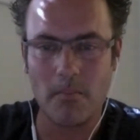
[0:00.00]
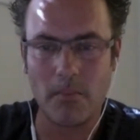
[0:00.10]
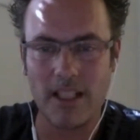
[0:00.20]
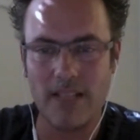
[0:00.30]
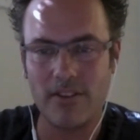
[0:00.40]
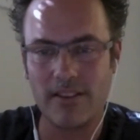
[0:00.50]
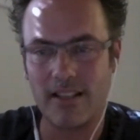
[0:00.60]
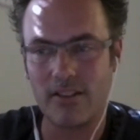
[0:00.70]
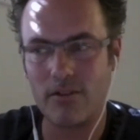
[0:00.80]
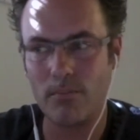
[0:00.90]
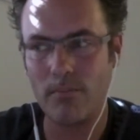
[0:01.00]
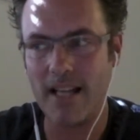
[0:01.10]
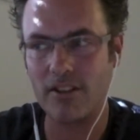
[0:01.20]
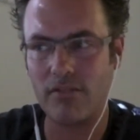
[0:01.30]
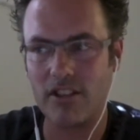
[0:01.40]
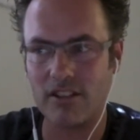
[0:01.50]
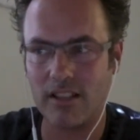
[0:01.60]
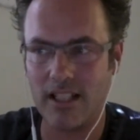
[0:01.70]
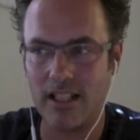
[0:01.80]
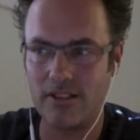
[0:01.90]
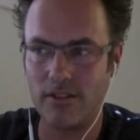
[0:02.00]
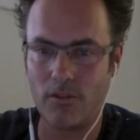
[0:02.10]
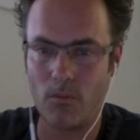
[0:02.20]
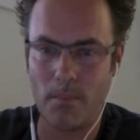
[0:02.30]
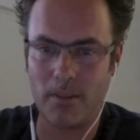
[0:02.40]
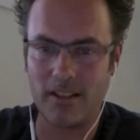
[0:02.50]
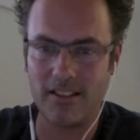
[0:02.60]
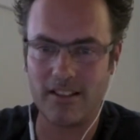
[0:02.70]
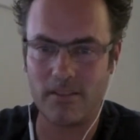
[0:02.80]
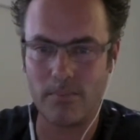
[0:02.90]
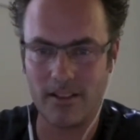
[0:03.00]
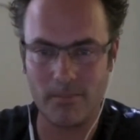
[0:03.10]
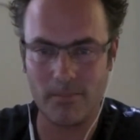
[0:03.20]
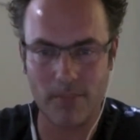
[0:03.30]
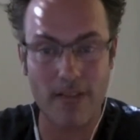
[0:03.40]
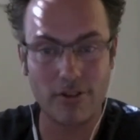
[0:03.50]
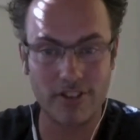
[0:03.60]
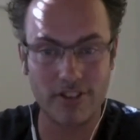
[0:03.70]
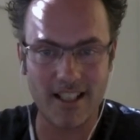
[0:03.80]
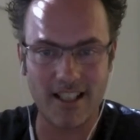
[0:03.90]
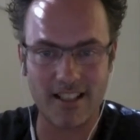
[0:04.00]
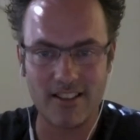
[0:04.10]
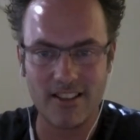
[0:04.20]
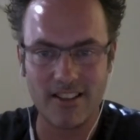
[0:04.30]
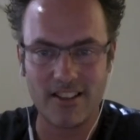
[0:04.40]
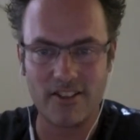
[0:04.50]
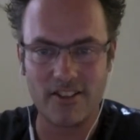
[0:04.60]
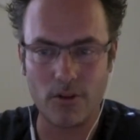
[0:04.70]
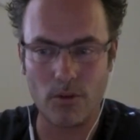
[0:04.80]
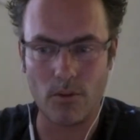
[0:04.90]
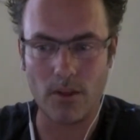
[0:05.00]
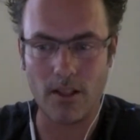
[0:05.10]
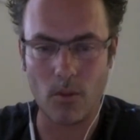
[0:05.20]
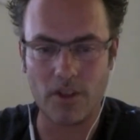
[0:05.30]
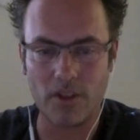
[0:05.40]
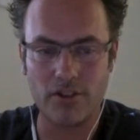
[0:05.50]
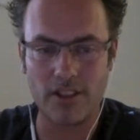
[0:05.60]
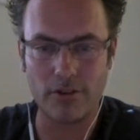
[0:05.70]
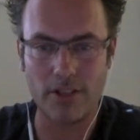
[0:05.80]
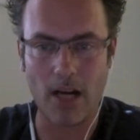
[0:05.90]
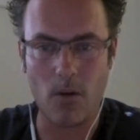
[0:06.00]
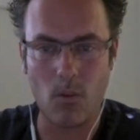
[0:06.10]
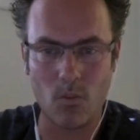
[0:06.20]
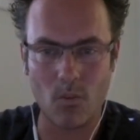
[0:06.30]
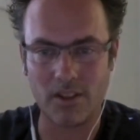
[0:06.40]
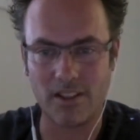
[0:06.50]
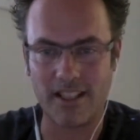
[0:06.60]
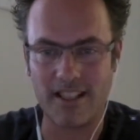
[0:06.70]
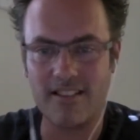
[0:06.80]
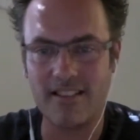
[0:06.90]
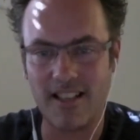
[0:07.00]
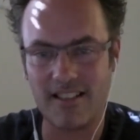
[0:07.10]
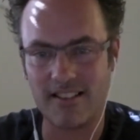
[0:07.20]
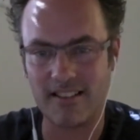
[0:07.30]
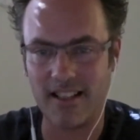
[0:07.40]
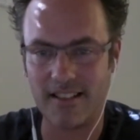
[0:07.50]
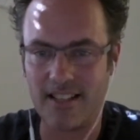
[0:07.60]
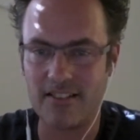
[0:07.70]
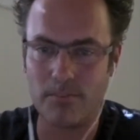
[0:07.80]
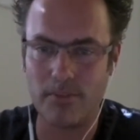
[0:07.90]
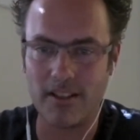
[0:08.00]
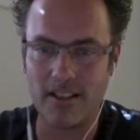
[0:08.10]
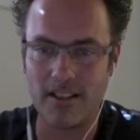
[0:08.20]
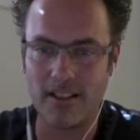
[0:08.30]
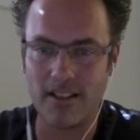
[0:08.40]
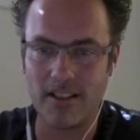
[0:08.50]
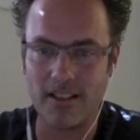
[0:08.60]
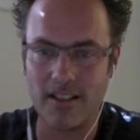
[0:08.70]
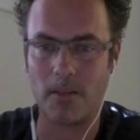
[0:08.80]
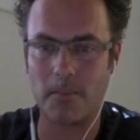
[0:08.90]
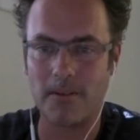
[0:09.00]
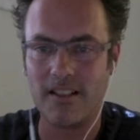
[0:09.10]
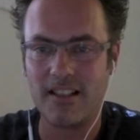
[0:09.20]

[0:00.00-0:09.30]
But even then, to make the translation from web analytics behavioral data to what should I do now, what are the insights, that's a pretty hard job.